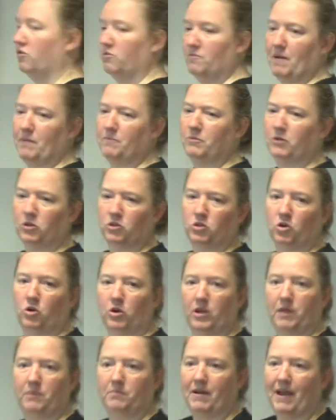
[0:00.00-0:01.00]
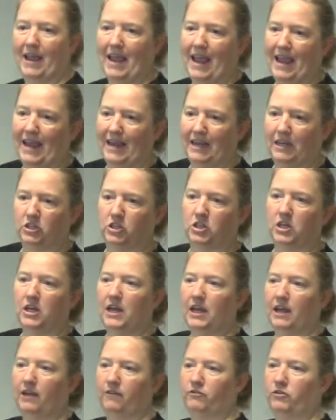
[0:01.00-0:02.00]
Remember, you're talking about age.
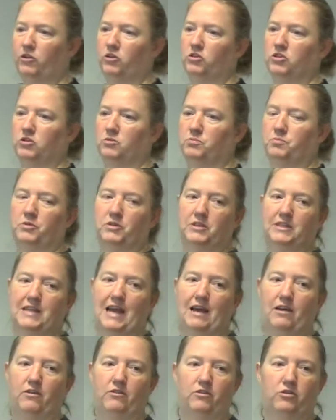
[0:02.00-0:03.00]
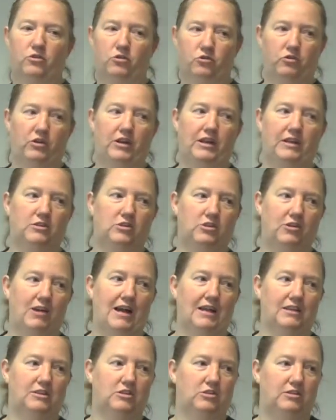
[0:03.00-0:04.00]
If you just put down 3 as your
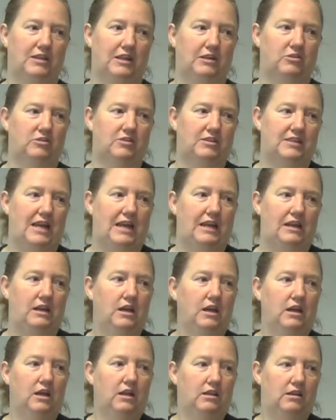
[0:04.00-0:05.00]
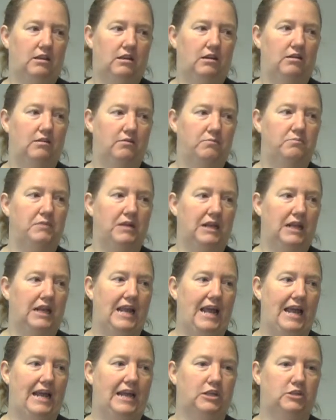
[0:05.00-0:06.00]
answer, then you're saying the middle
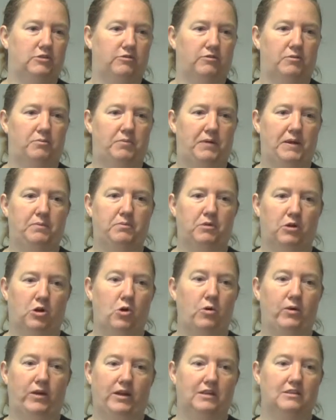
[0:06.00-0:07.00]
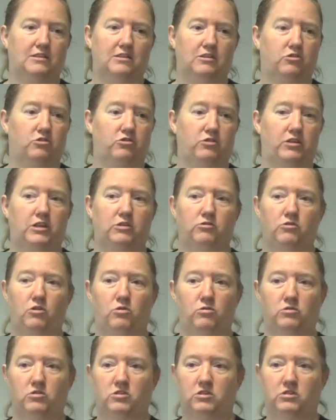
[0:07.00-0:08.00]
age of the people going is a
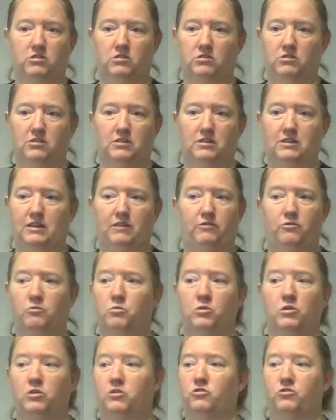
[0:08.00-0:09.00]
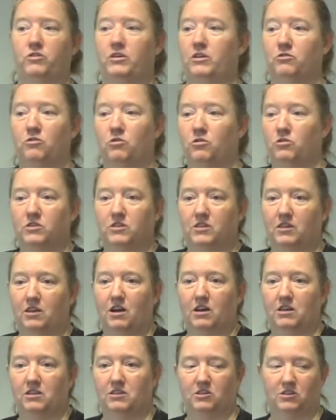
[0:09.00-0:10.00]
3-year-old. There isn't even one 3-year-old at the
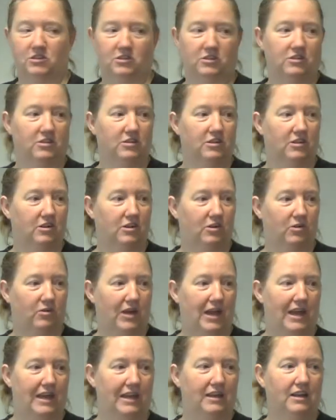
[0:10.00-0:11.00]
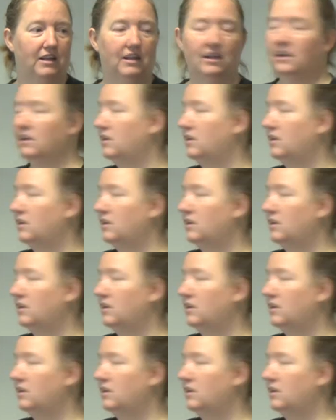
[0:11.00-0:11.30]
concert. Okay?